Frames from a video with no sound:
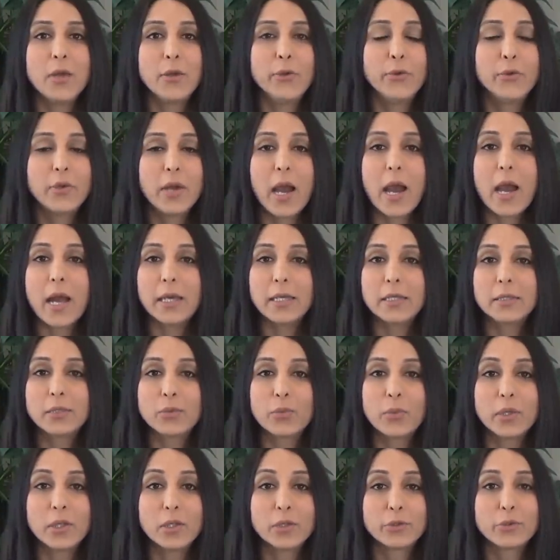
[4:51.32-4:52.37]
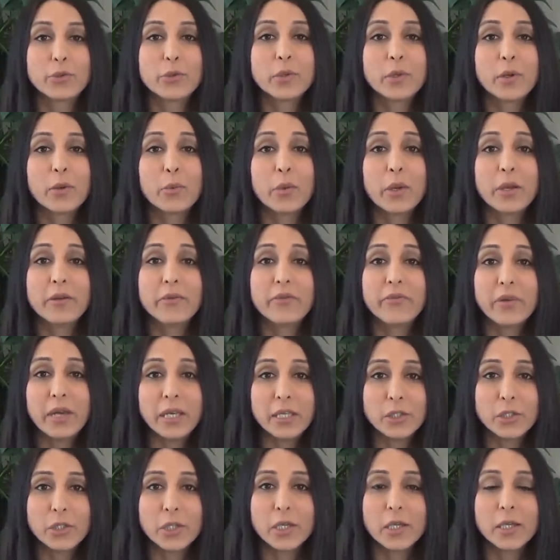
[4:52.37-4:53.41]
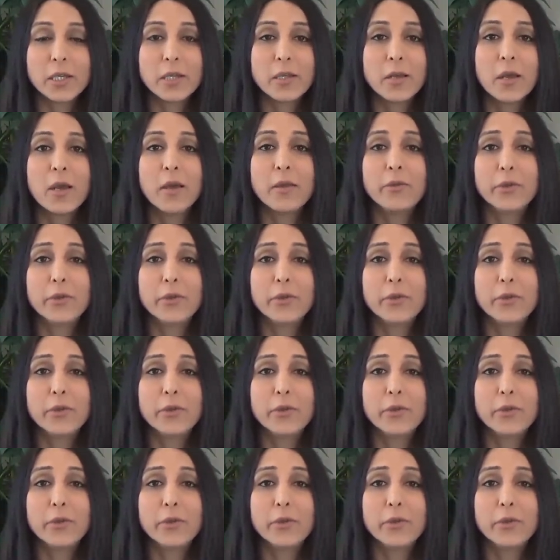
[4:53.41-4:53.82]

You guys, when you're doing a renovation,